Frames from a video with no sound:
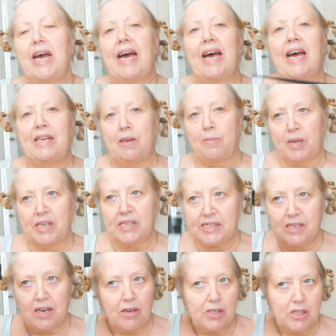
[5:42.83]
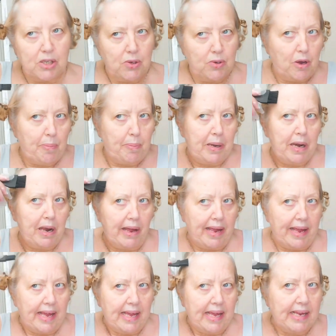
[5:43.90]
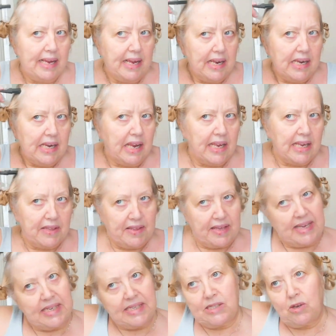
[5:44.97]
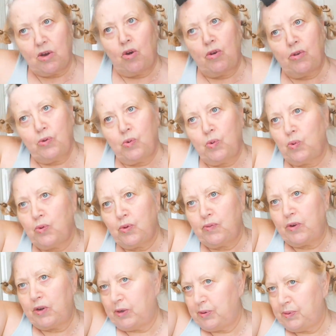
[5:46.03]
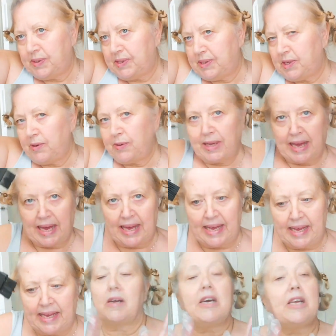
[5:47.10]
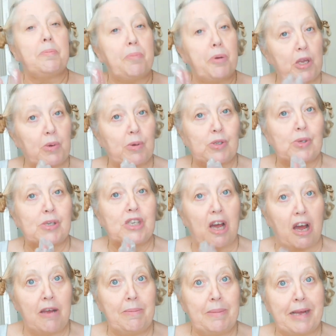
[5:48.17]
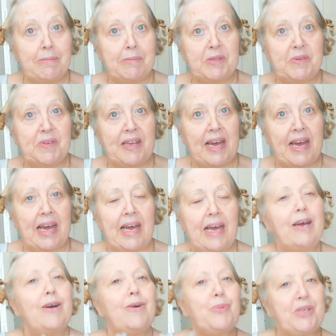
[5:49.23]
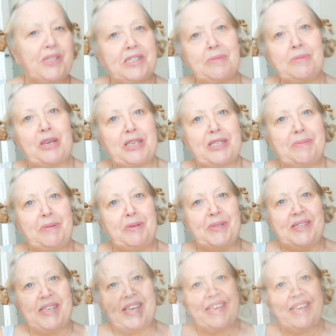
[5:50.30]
and I'm going to start to apply it like this on all the roots, okay? I'm going to put you onto a time lapse for that with some nice music.